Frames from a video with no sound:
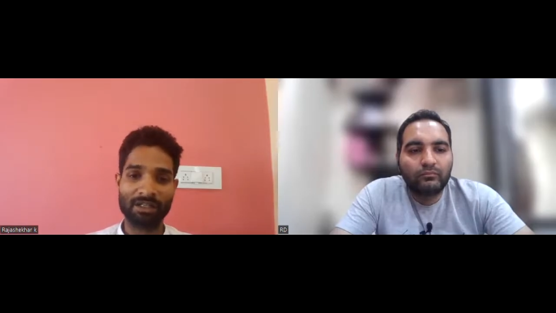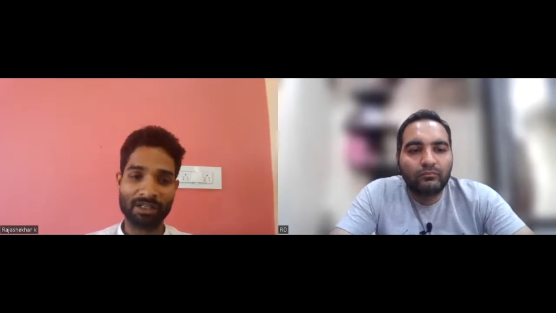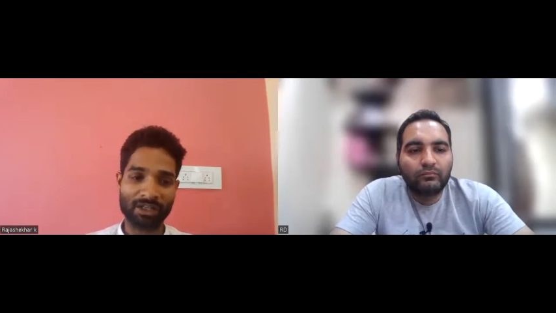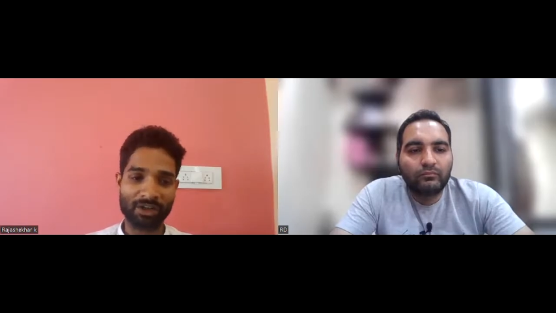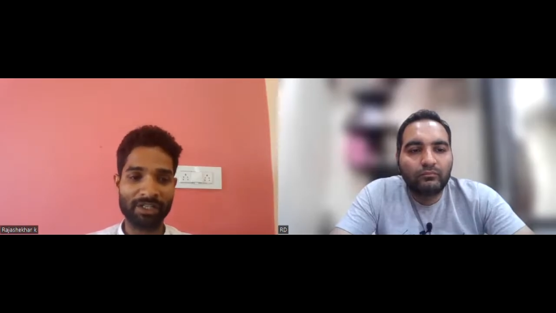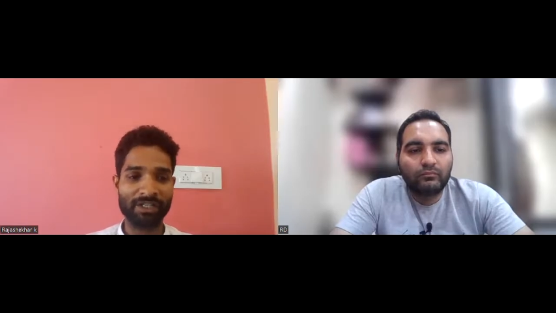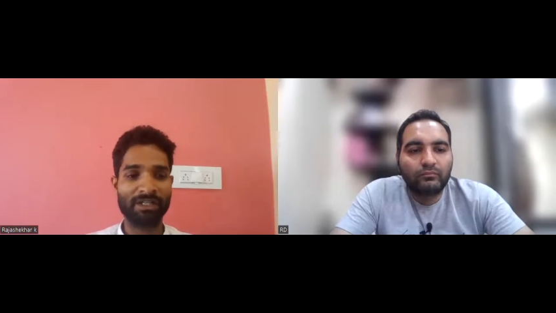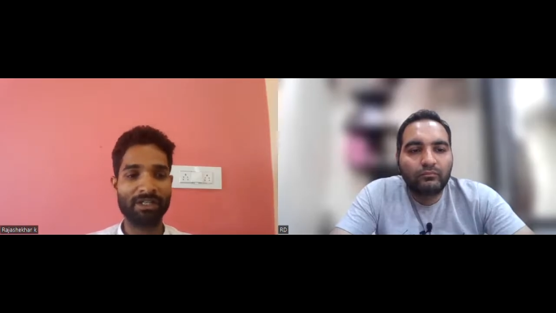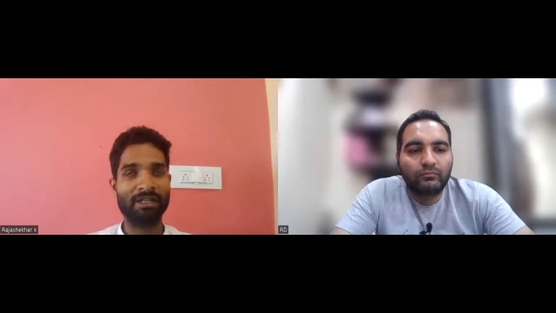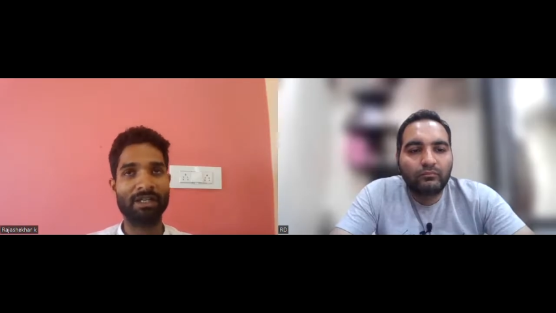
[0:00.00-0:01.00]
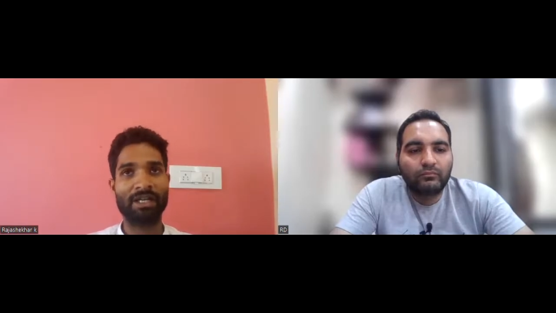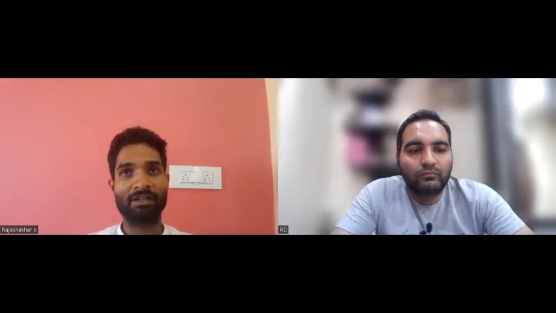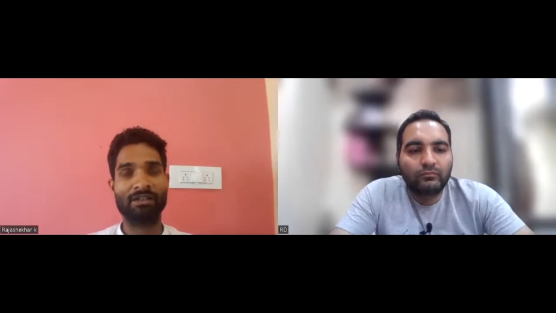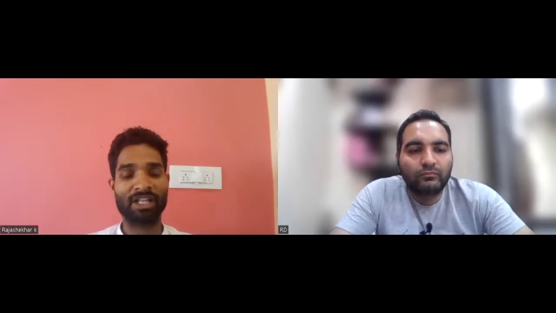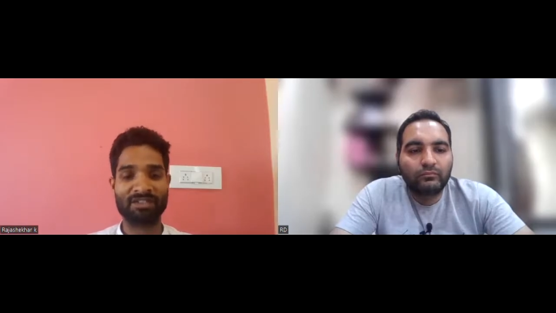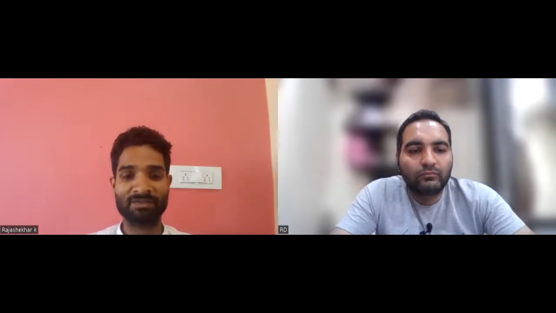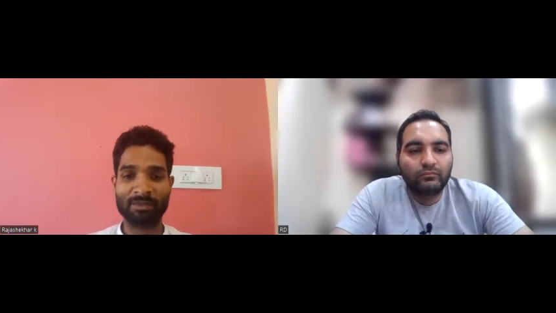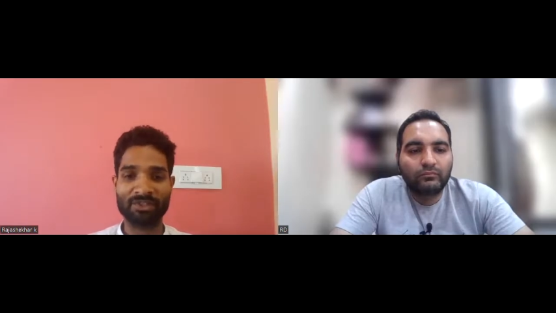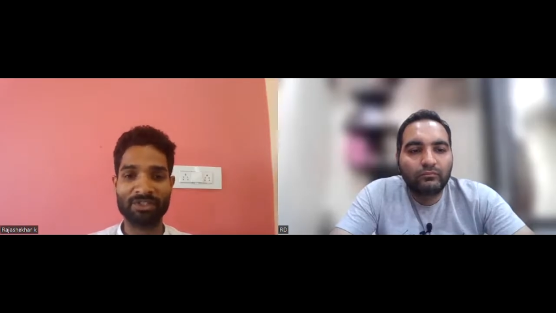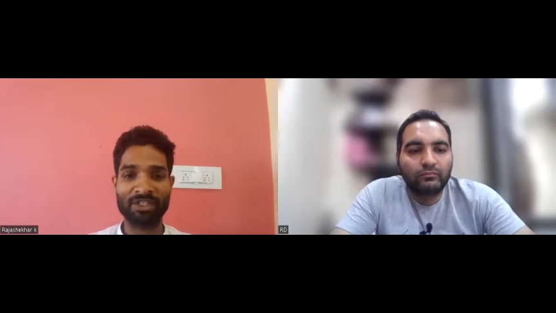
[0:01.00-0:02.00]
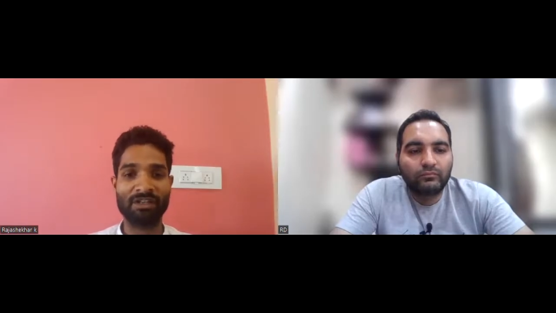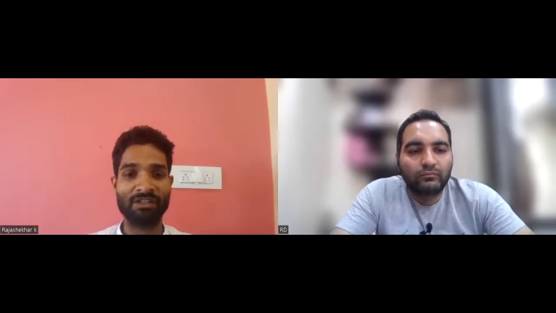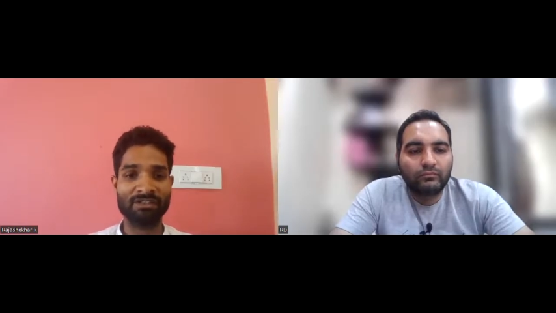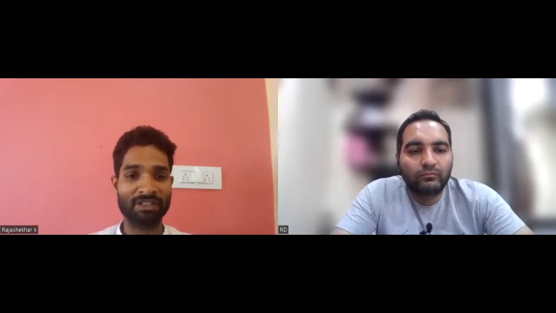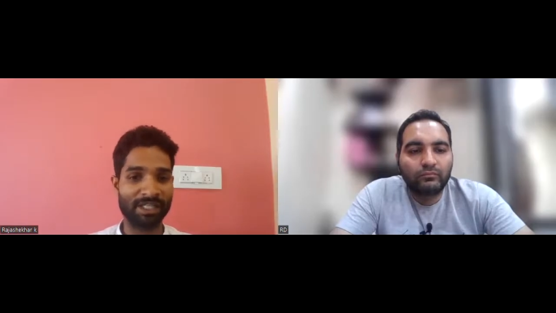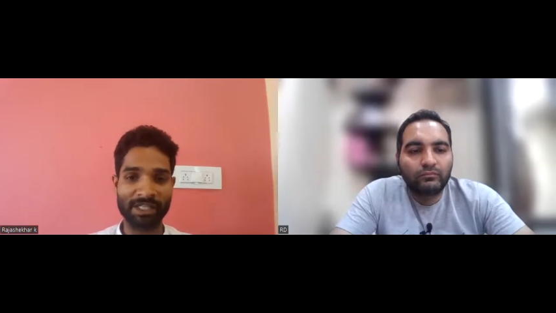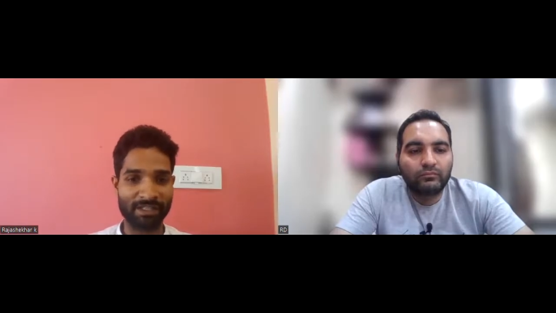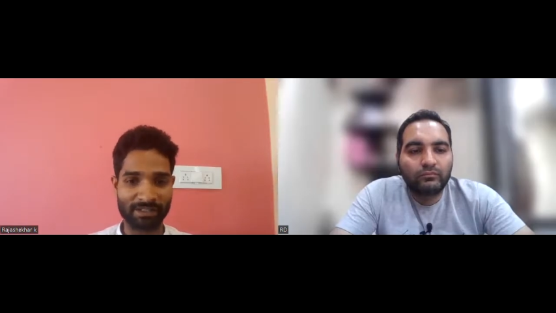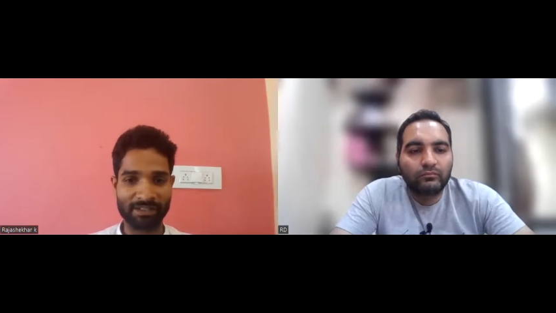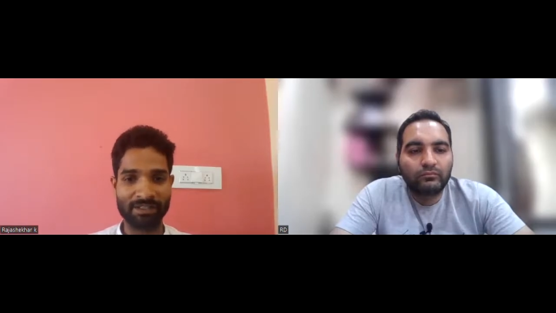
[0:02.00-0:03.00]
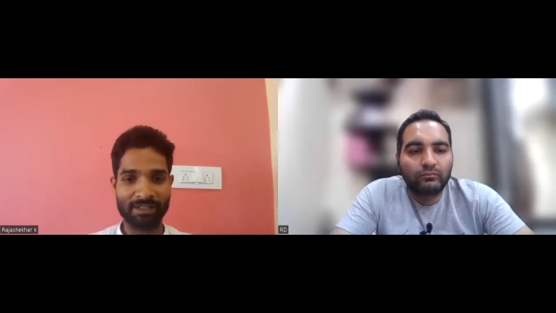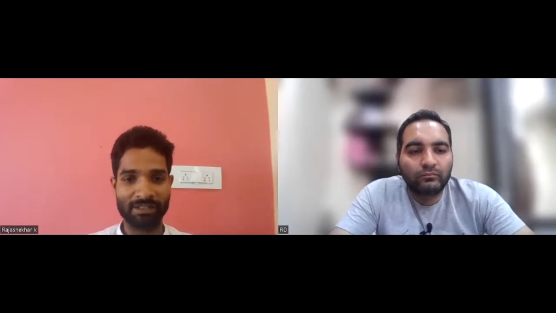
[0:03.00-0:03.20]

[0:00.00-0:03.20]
Speaker 1: a writer or a transformation or the reader.